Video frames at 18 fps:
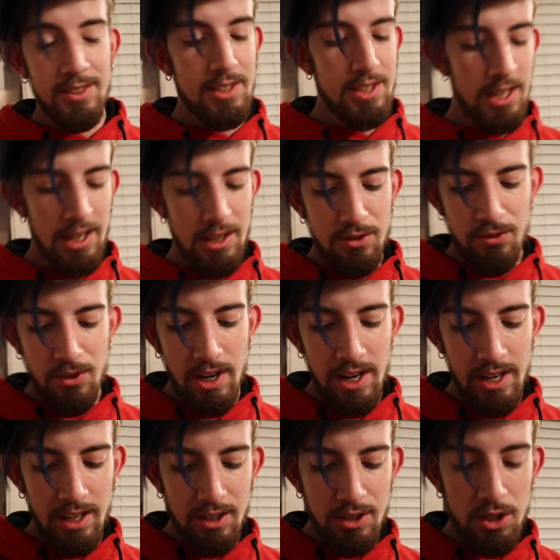Today is
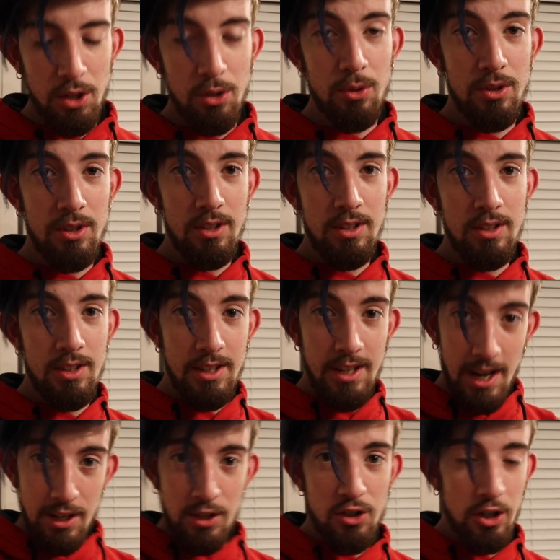Friday, so
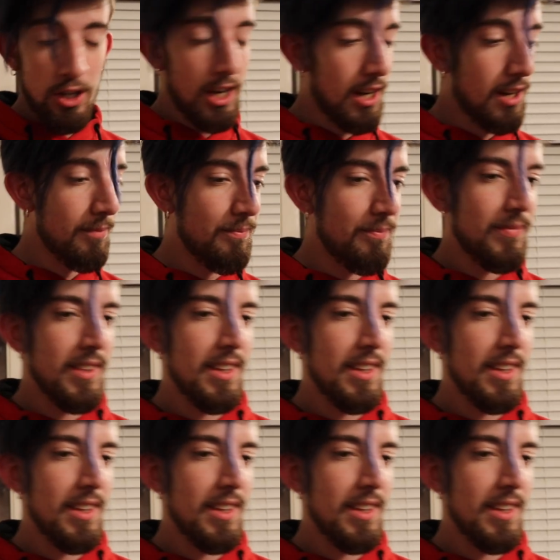yesterday.